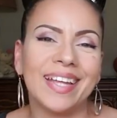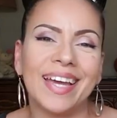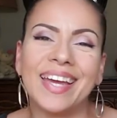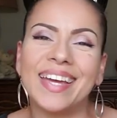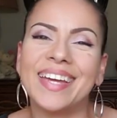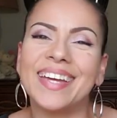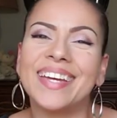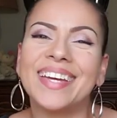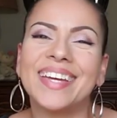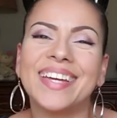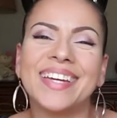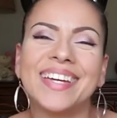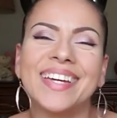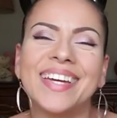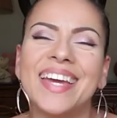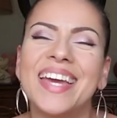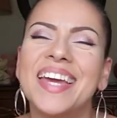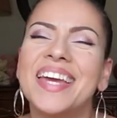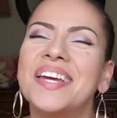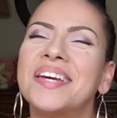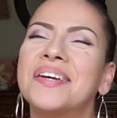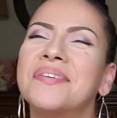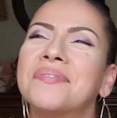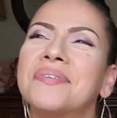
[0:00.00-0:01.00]
Like,
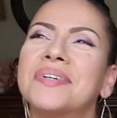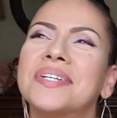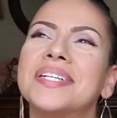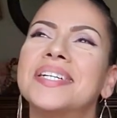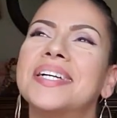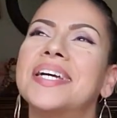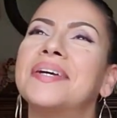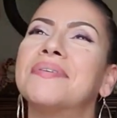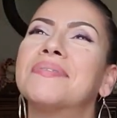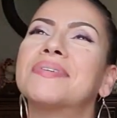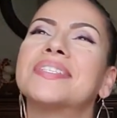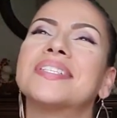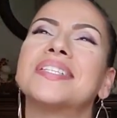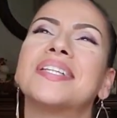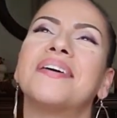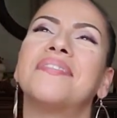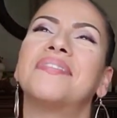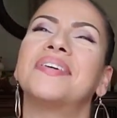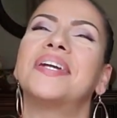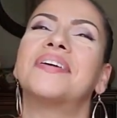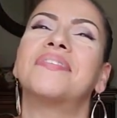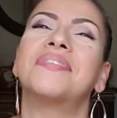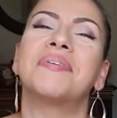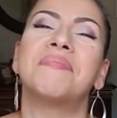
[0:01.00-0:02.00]
he was
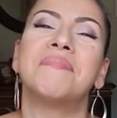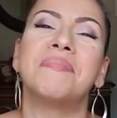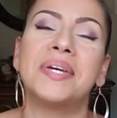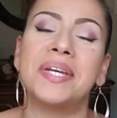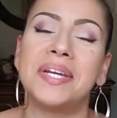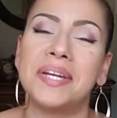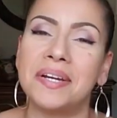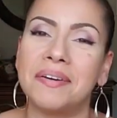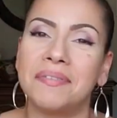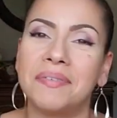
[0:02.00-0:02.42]
loving every minute